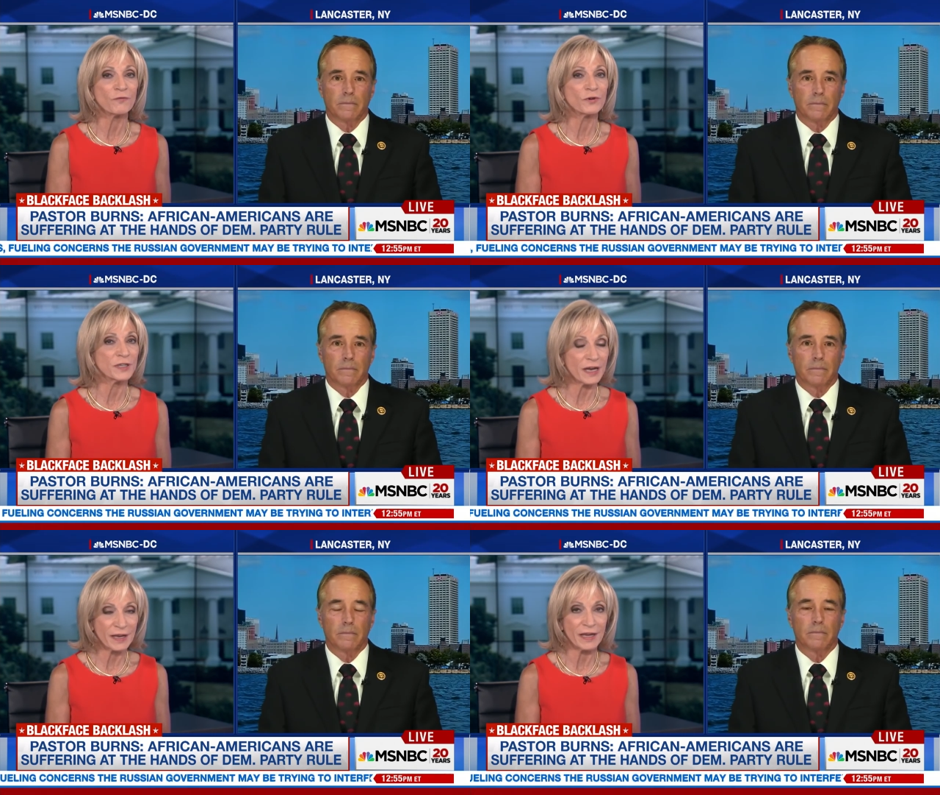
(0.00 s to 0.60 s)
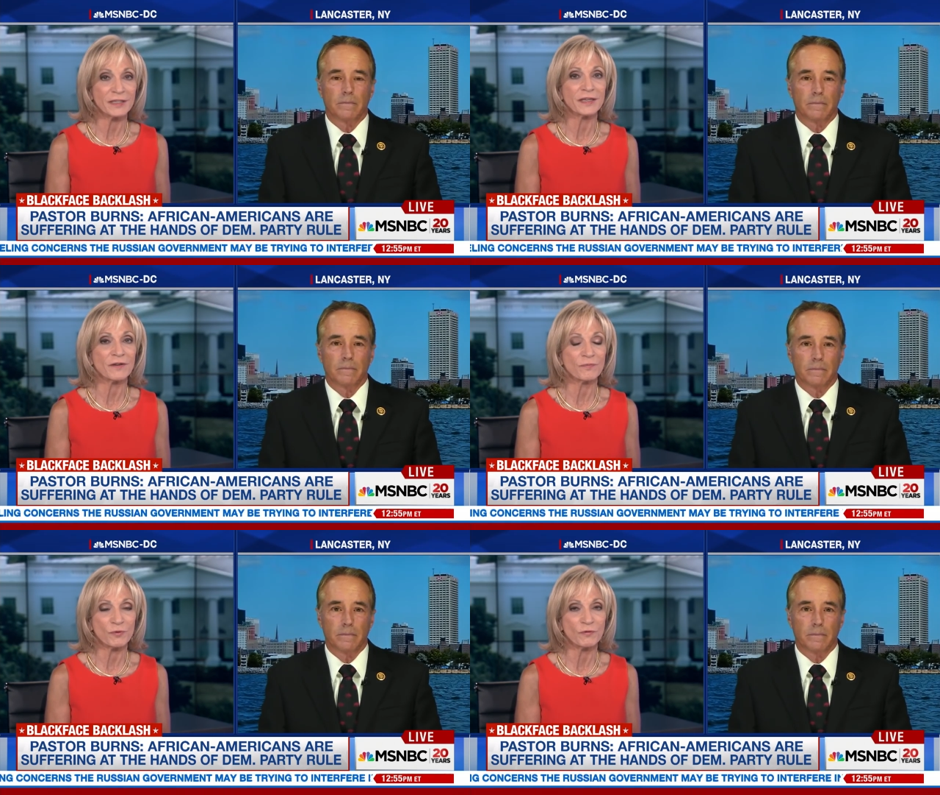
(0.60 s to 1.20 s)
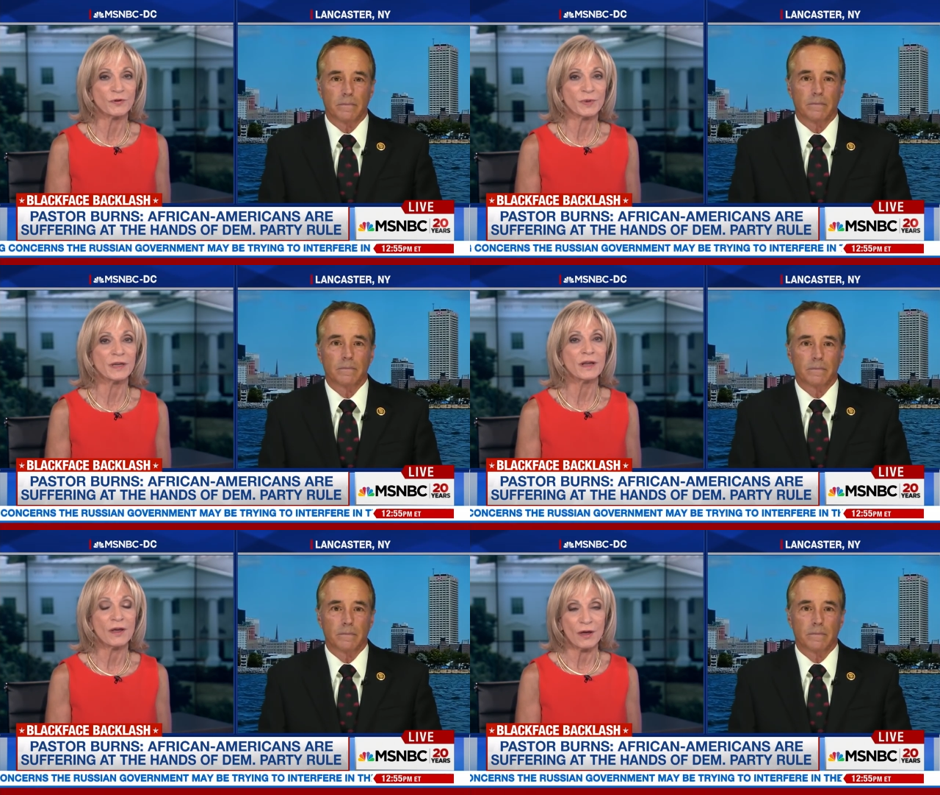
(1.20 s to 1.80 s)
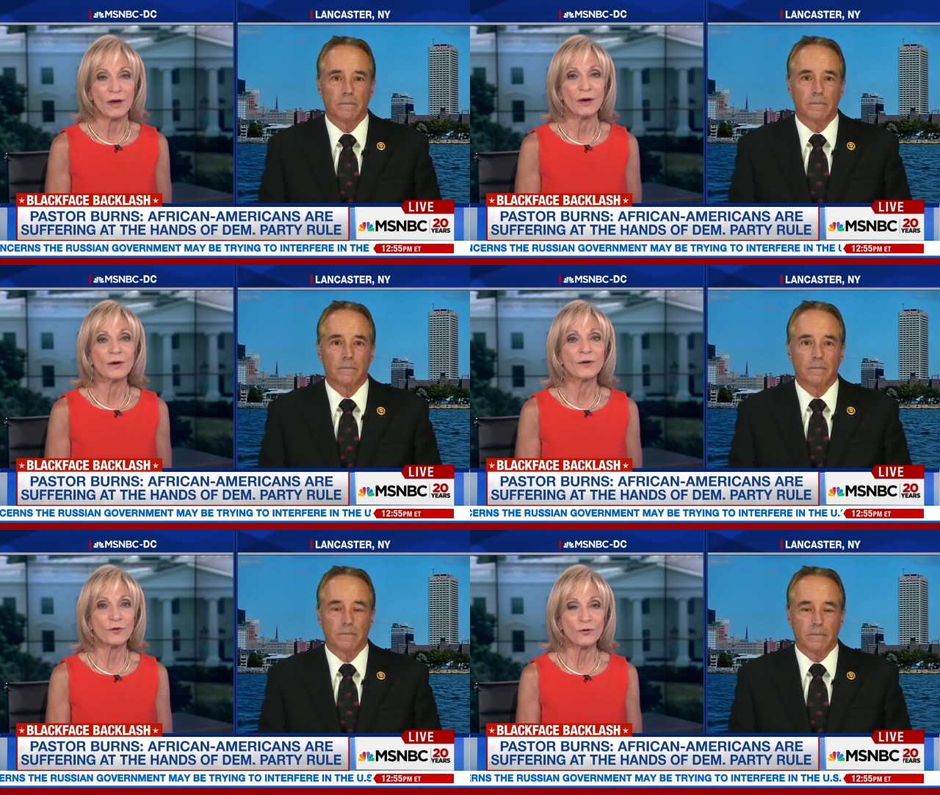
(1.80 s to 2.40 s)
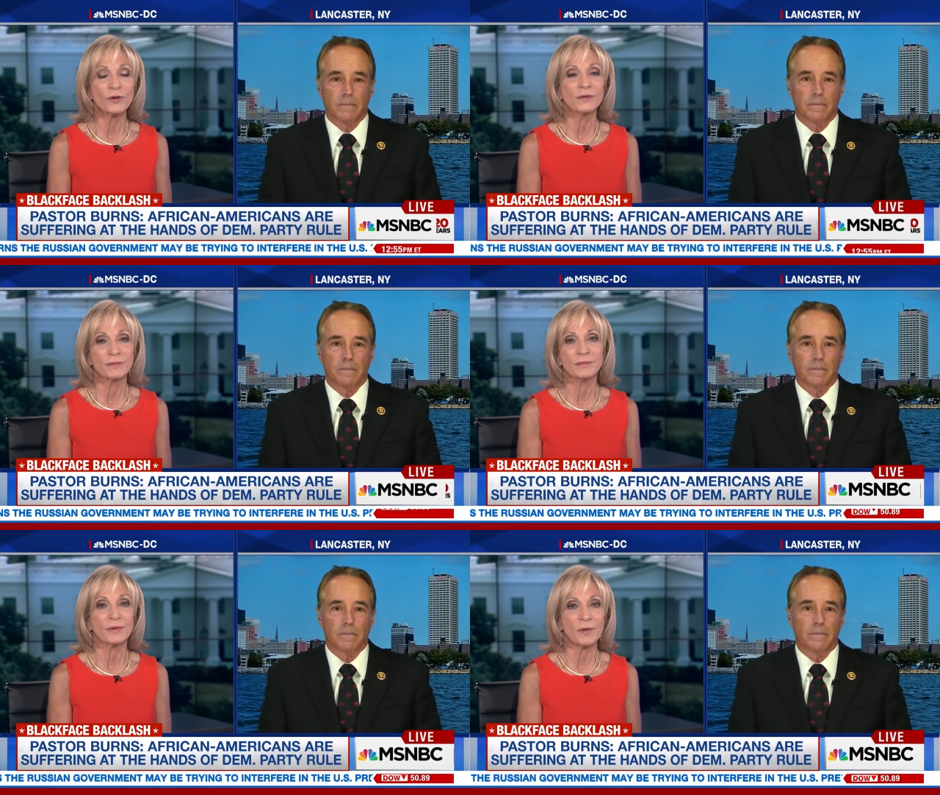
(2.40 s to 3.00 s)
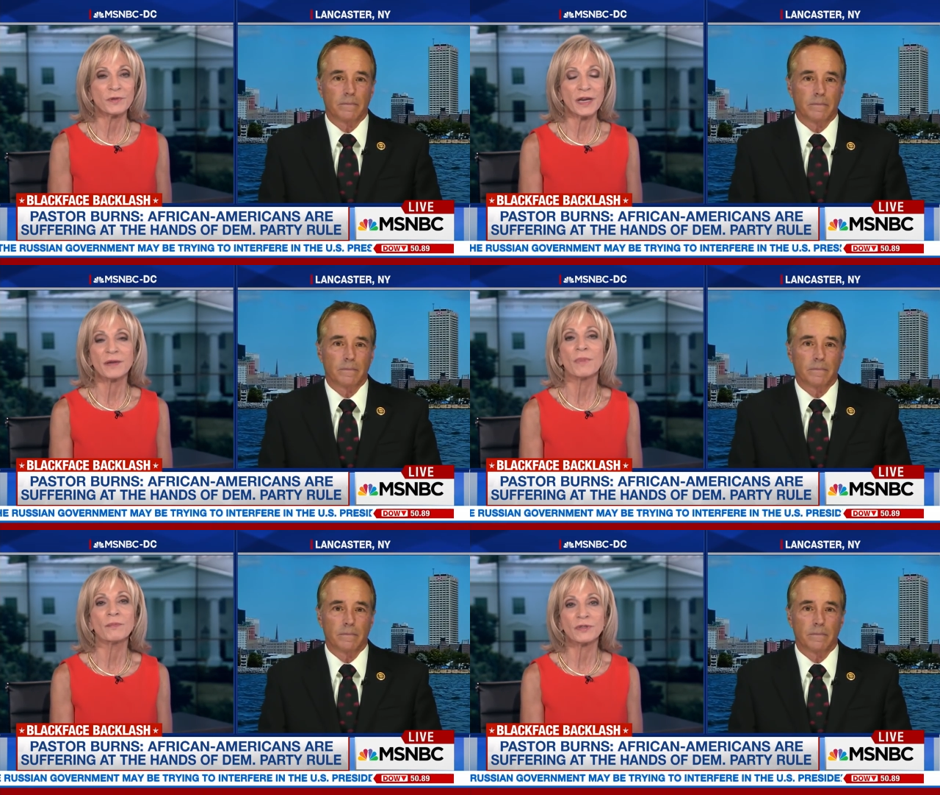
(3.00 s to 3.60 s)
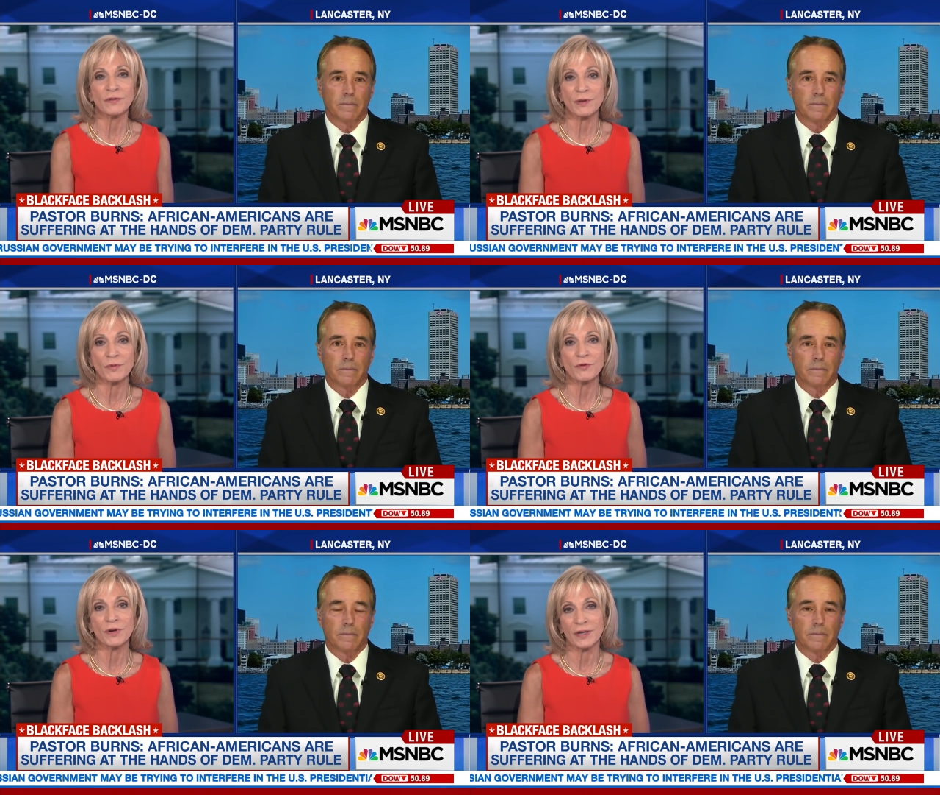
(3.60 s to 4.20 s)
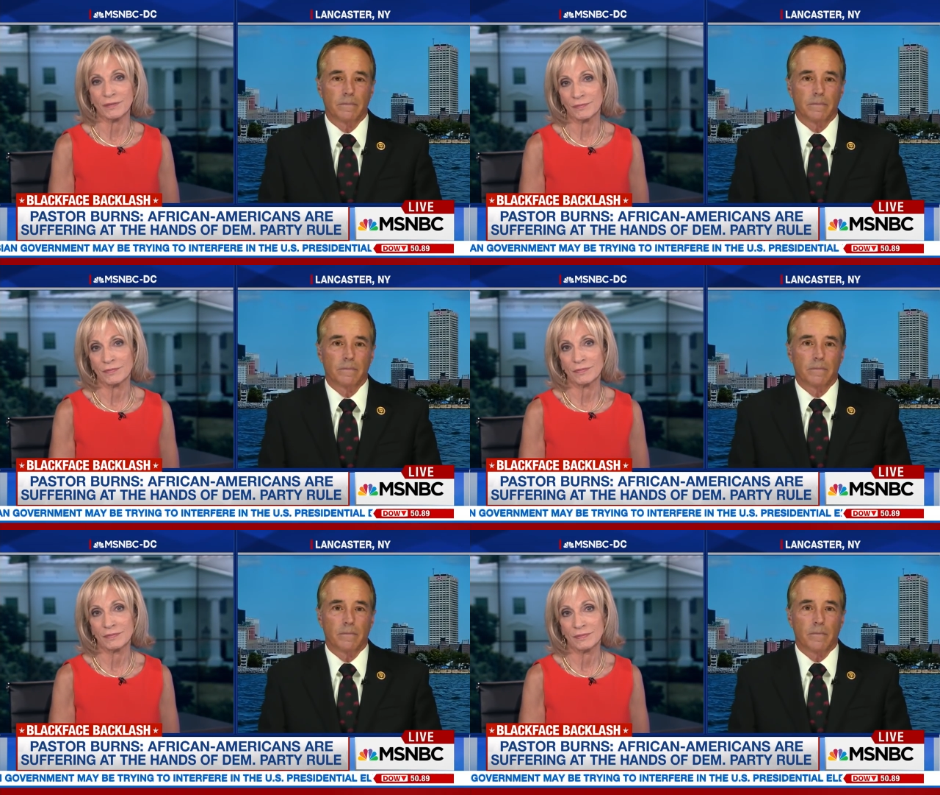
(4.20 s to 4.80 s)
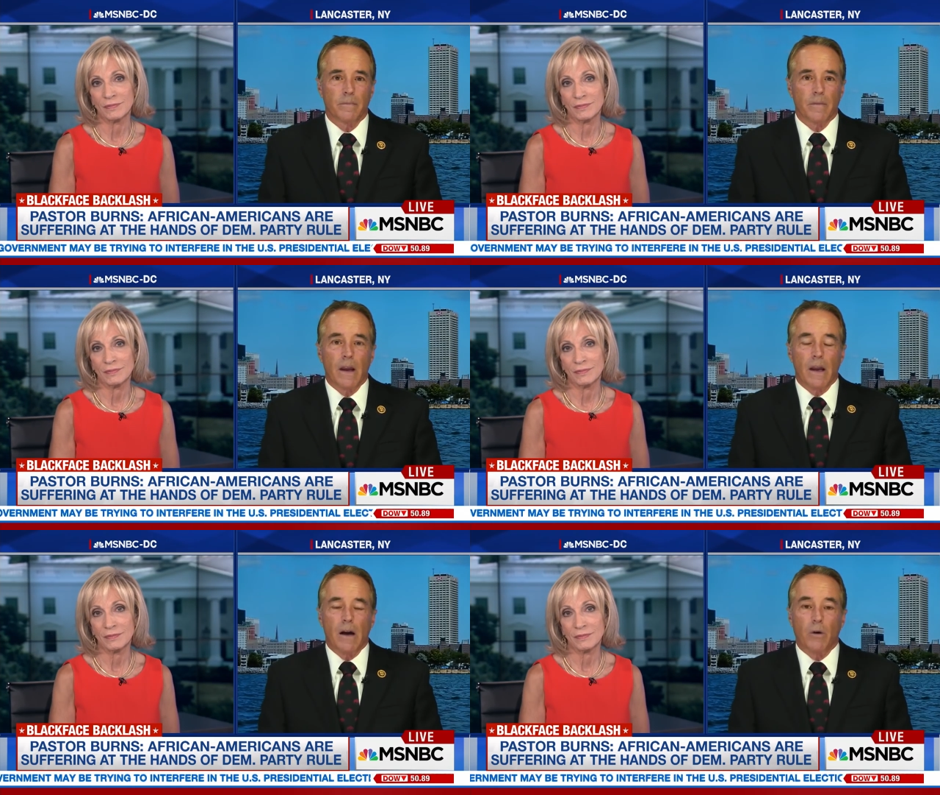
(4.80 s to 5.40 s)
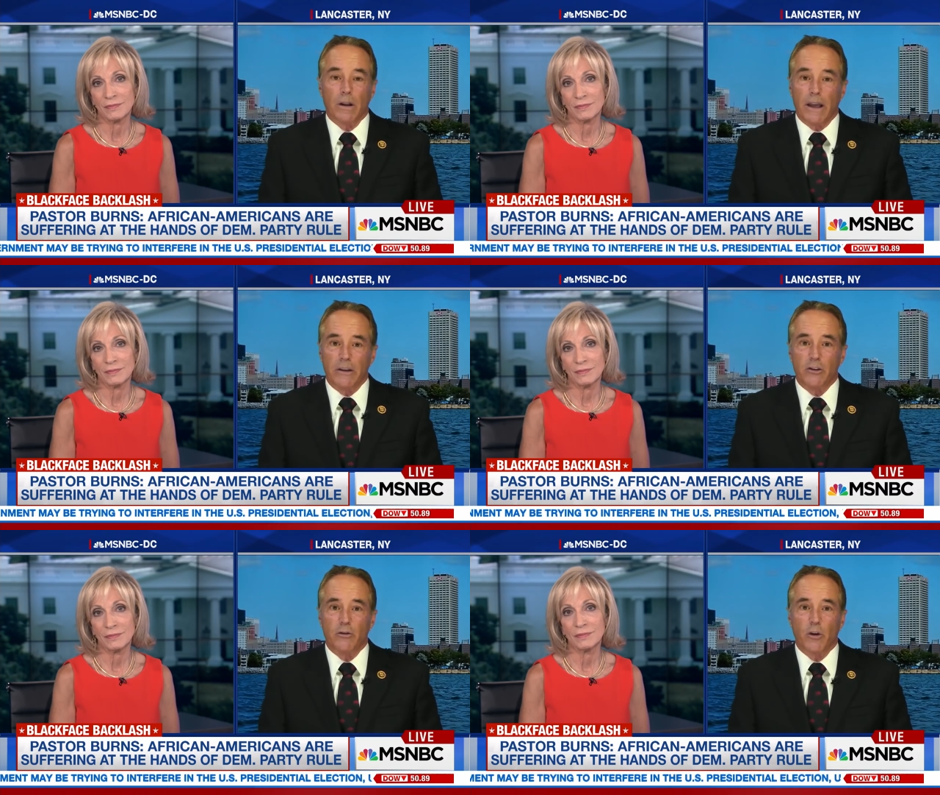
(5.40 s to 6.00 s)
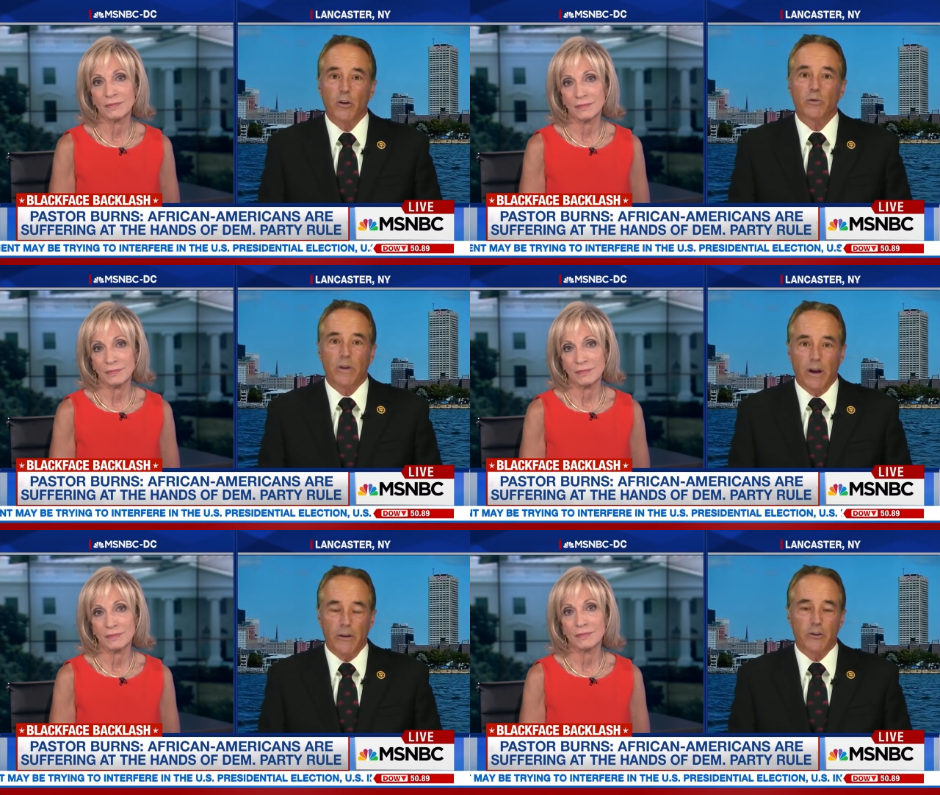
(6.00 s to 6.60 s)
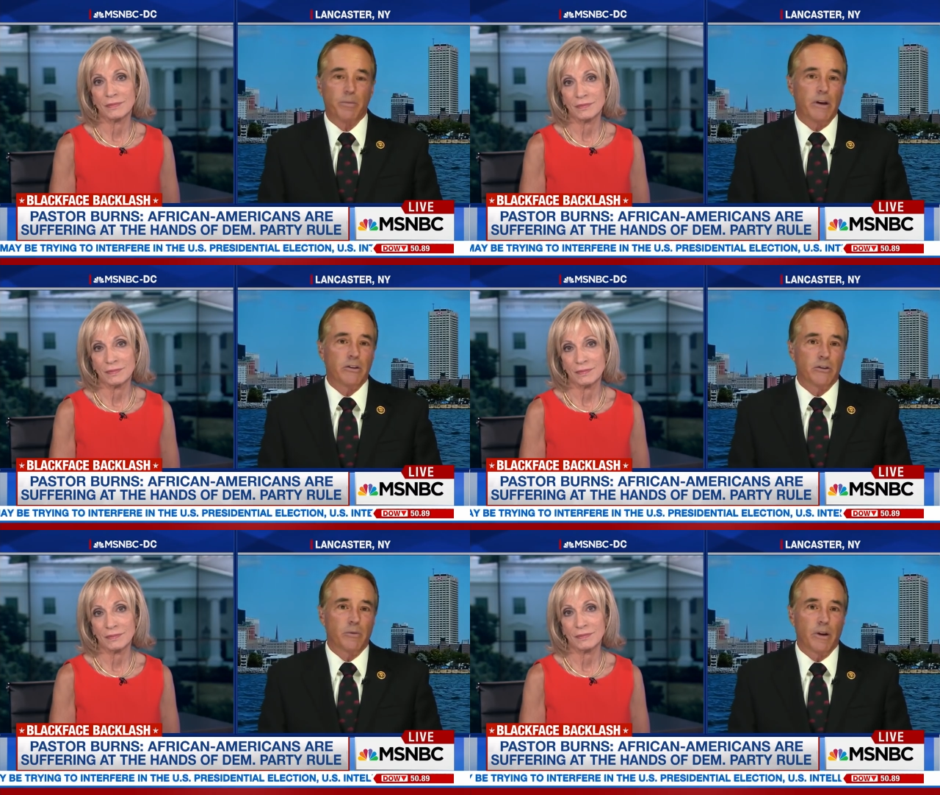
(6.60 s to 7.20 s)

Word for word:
Speaker 1: here for decades and have proved to be uh, good, upstanding members of the community?
Speaker 2: Well, as you've heard with other speeches,